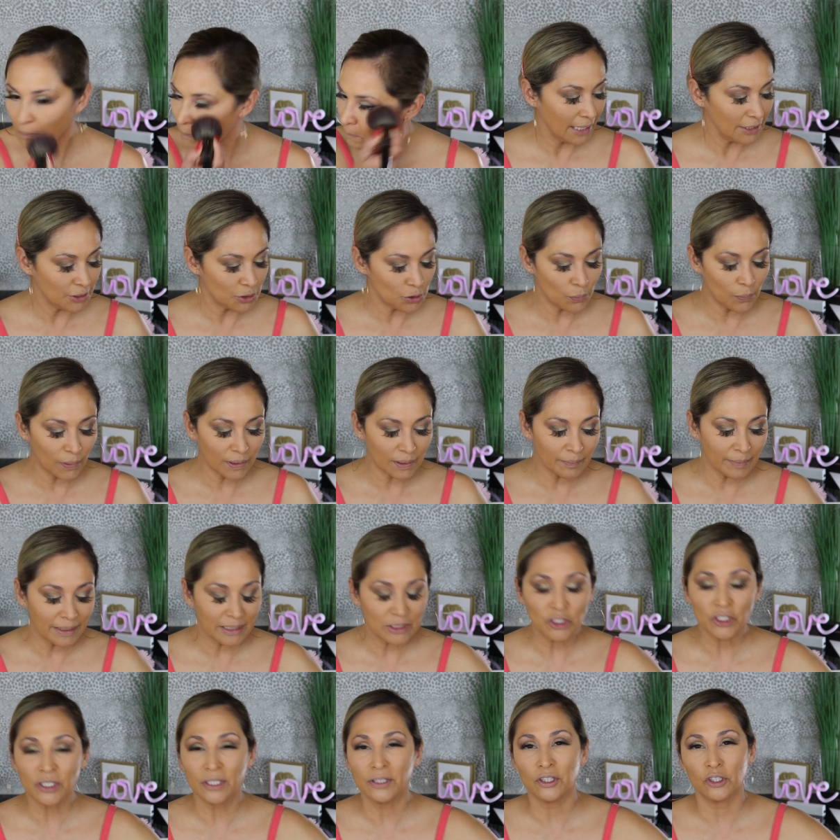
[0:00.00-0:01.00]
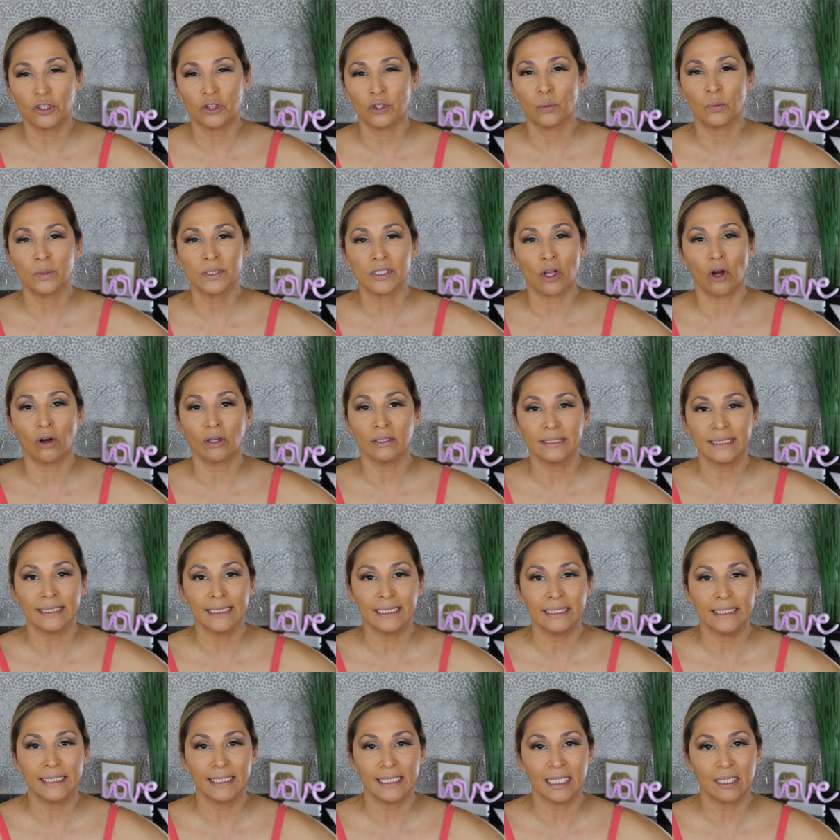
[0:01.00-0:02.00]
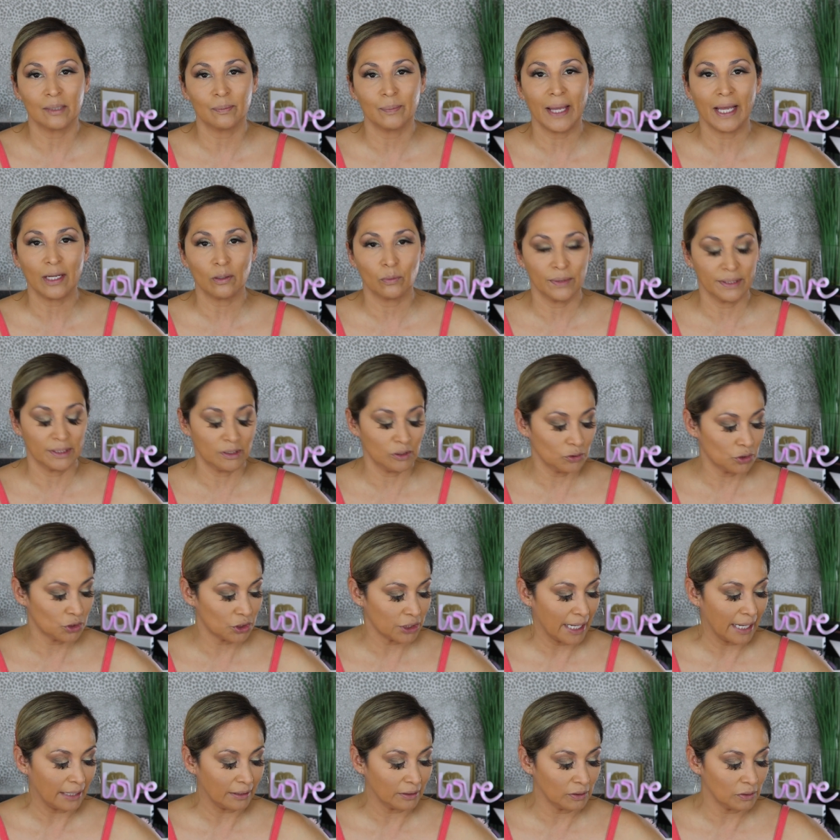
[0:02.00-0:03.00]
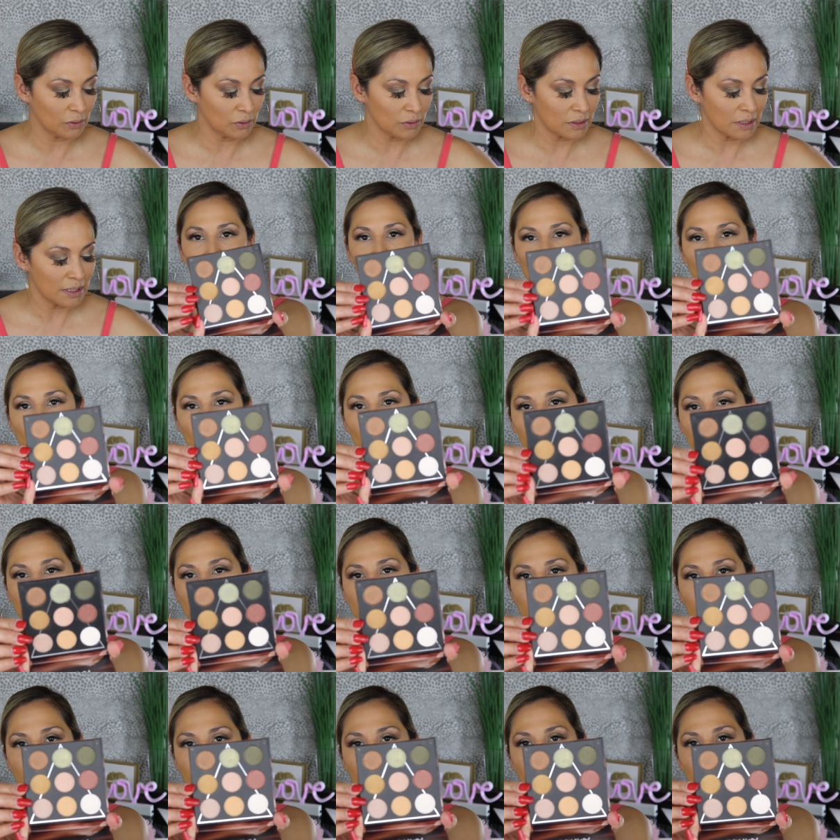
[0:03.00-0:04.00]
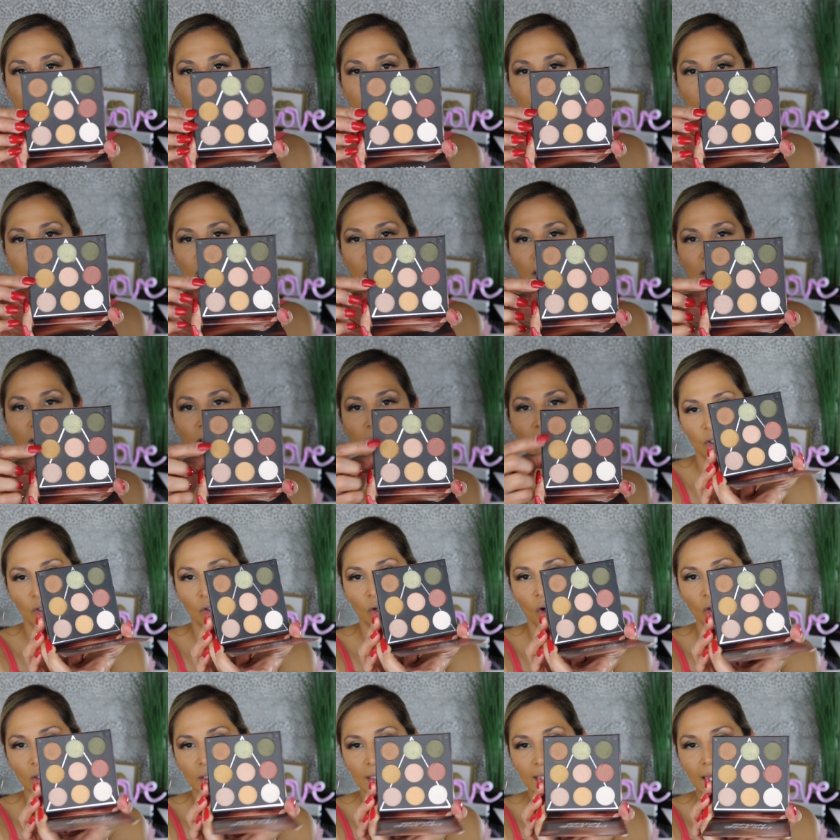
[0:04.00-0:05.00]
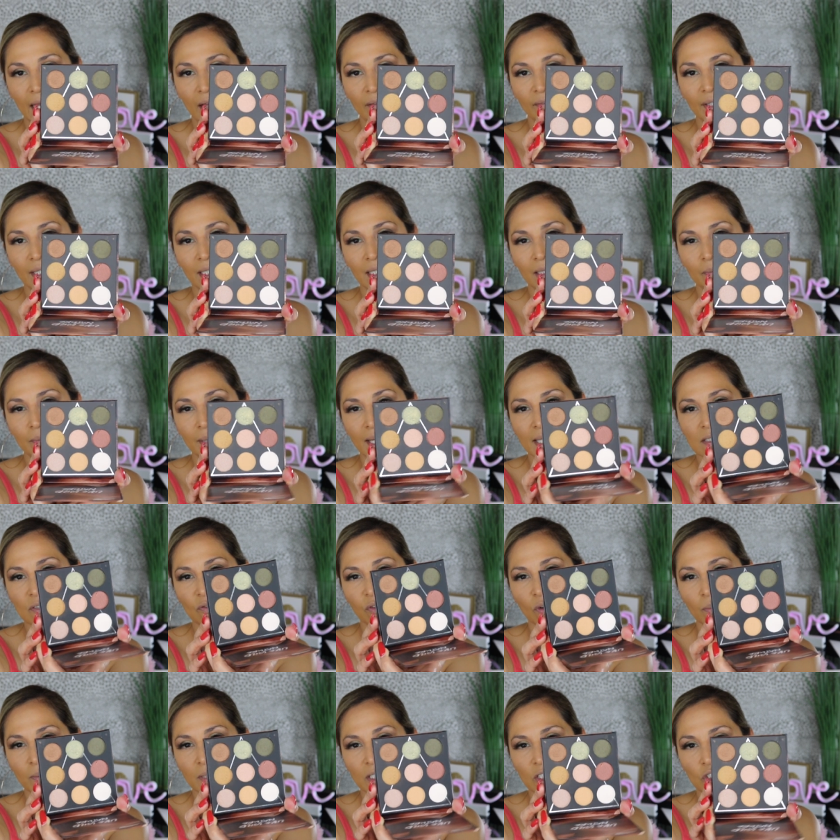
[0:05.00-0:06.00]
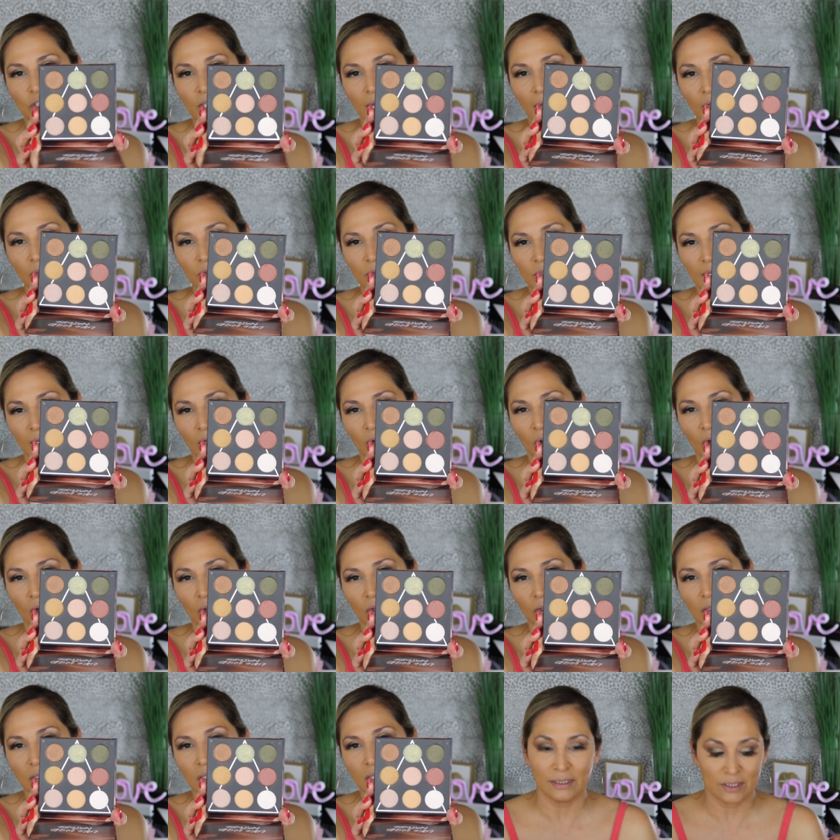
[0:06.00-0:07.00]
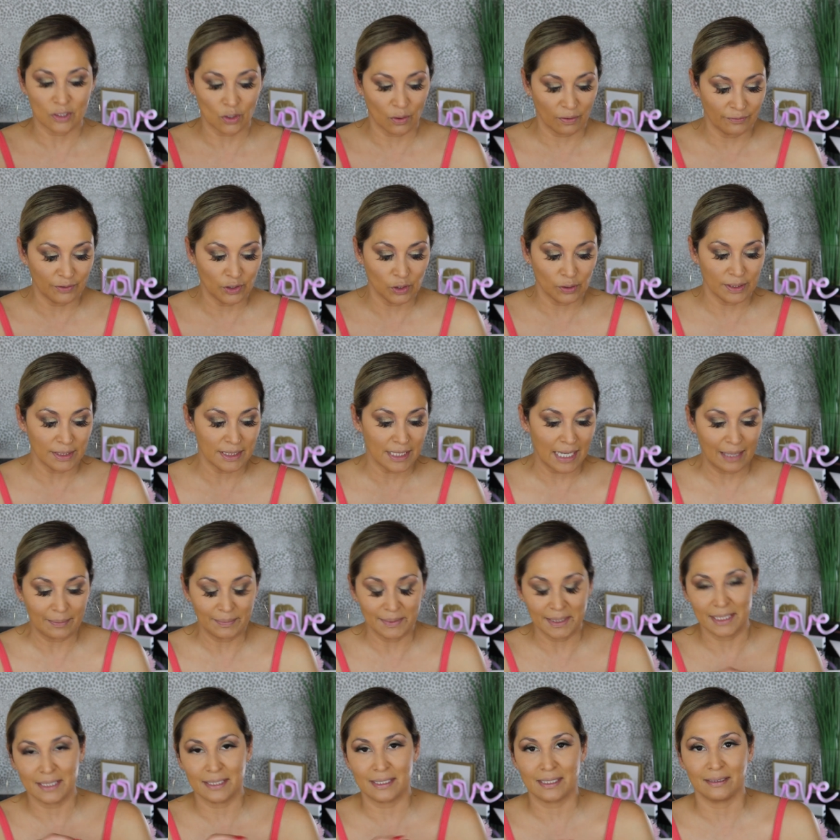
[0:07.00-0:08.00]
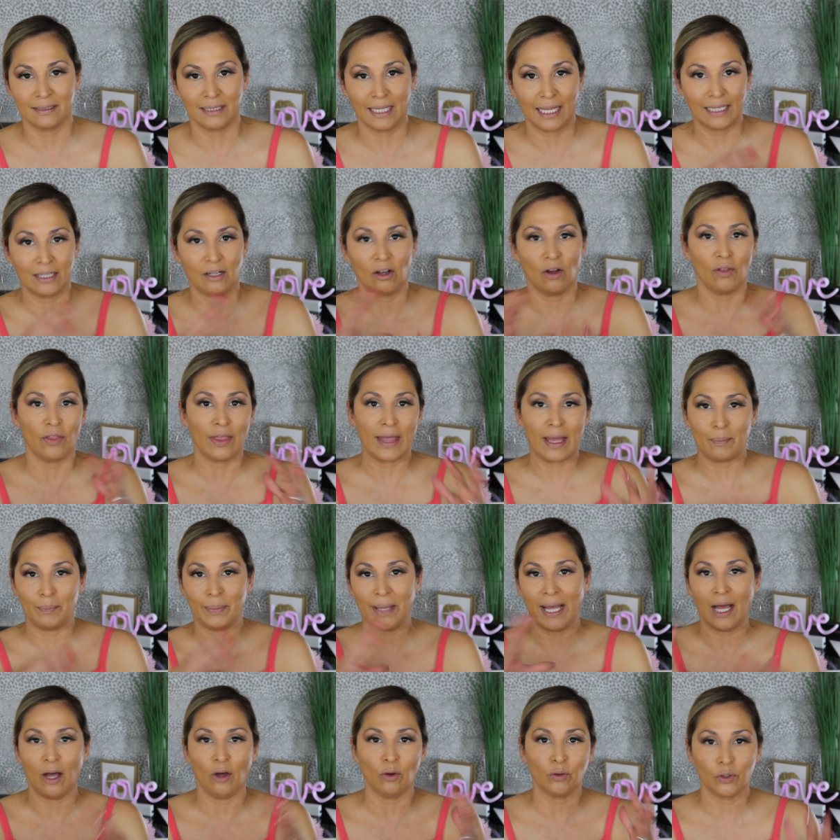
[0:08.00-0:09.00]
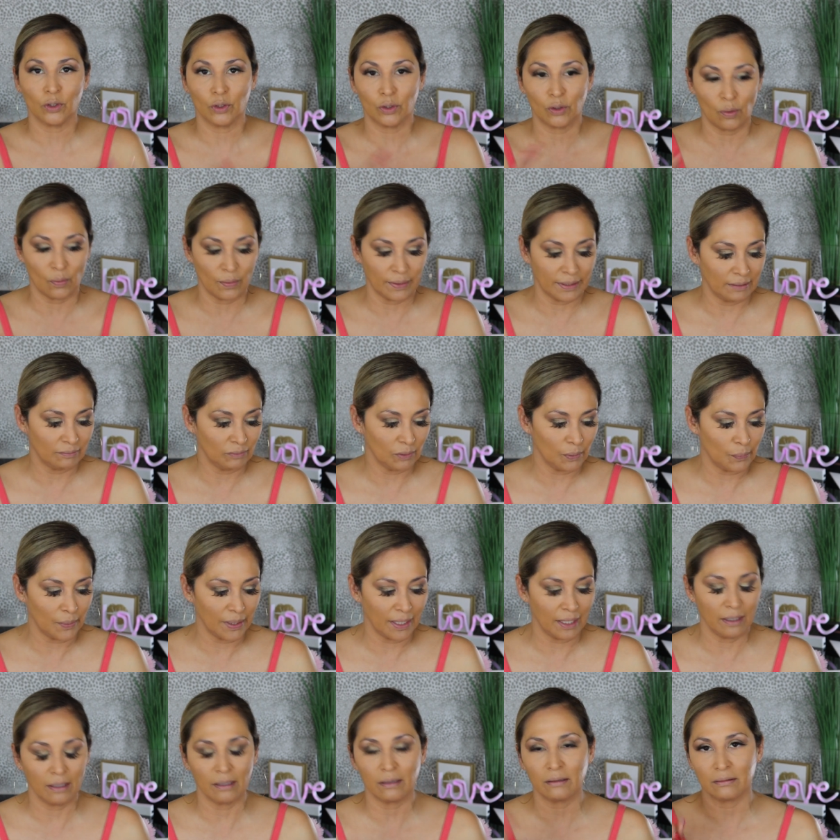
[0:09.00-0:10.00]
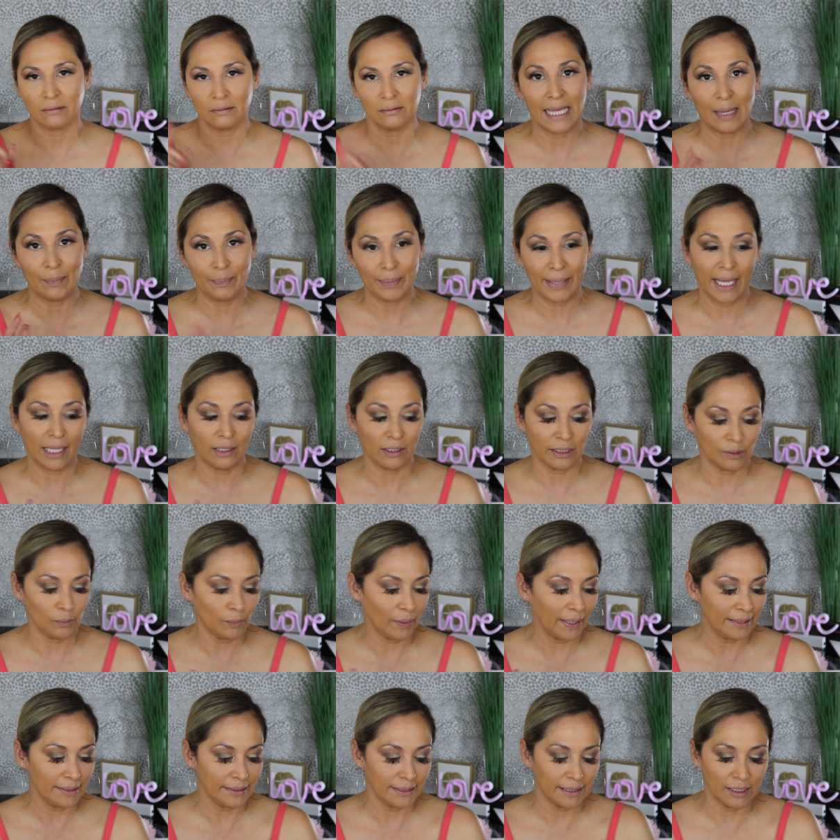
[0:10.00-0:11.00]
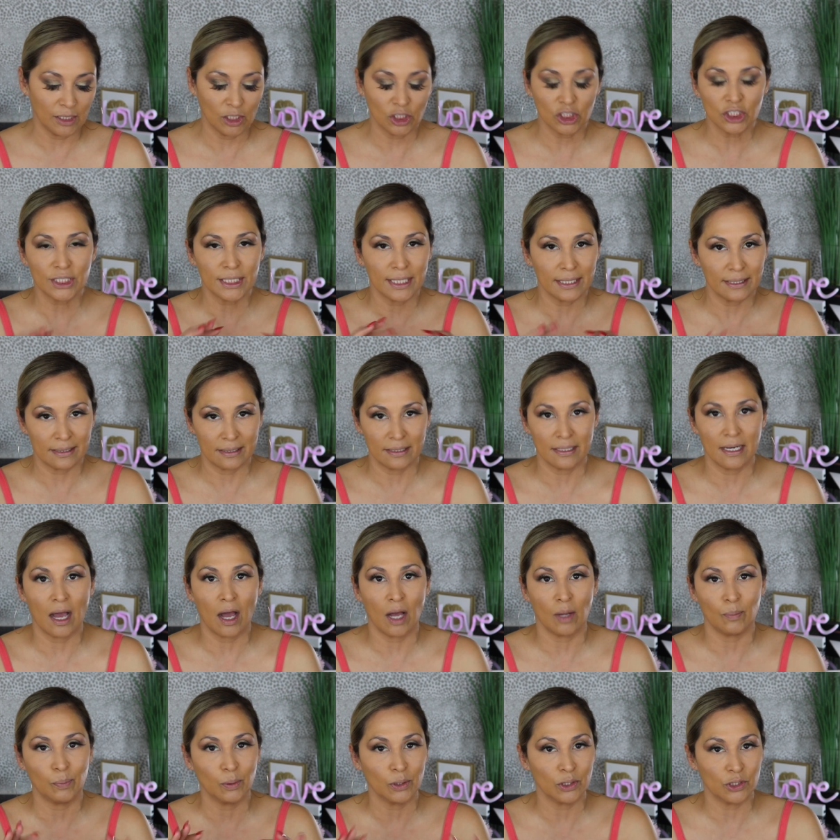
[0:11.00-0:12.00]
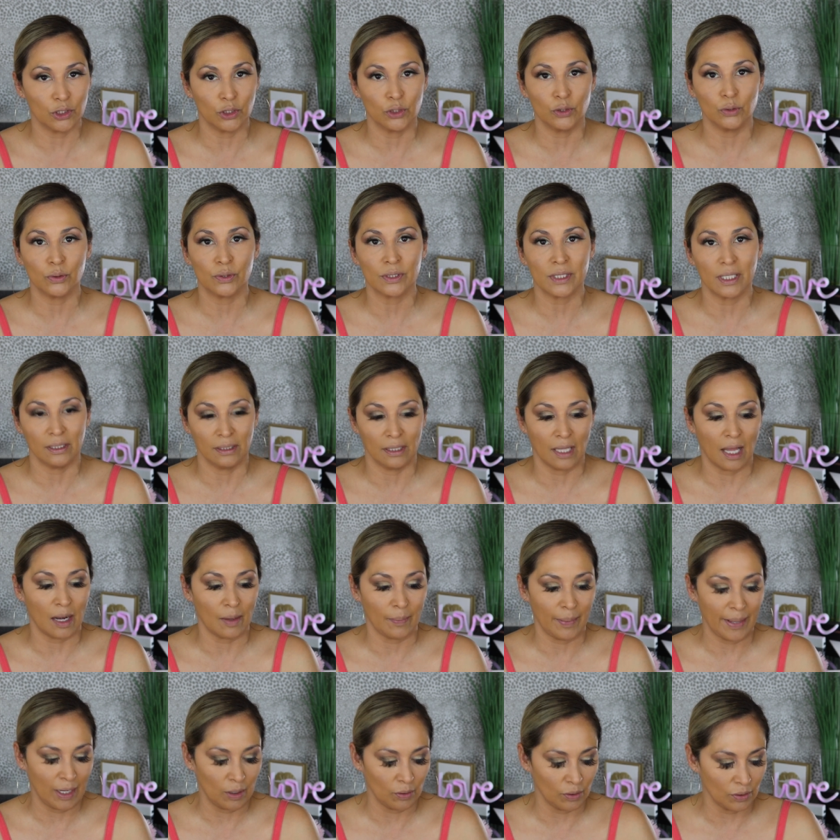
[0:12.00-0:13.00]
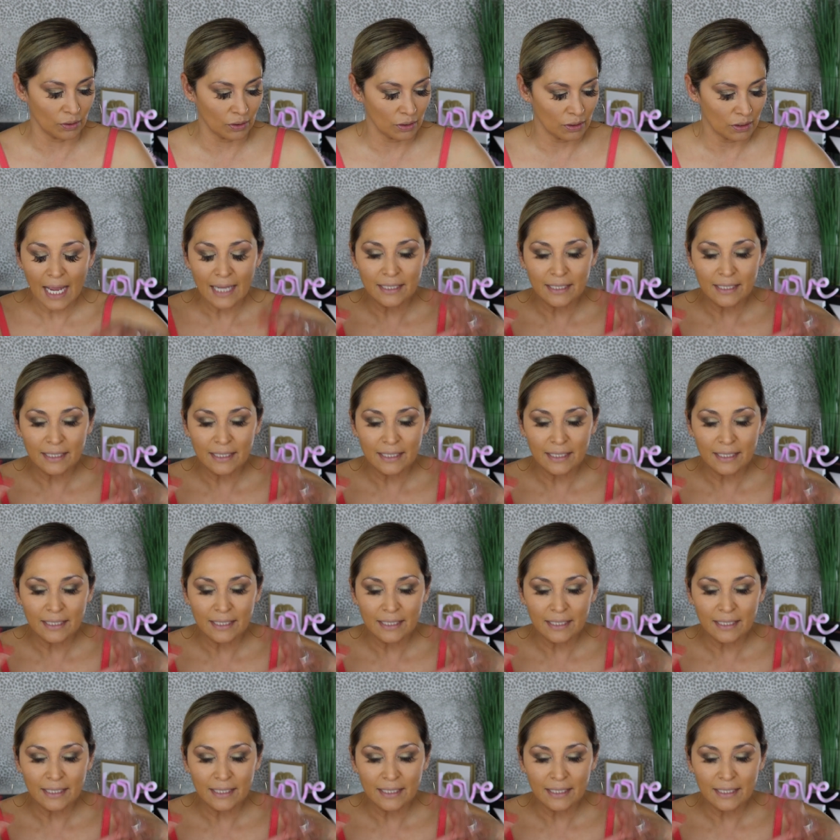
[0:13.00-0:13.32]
I do wanna mention that there was hardly any kickback with those shadows. As you can see here, you hardly have any mess from these shadows at all. So if you're the type that doesn't like all that powder going everywhere, that palette right there does not produce a lot of powder.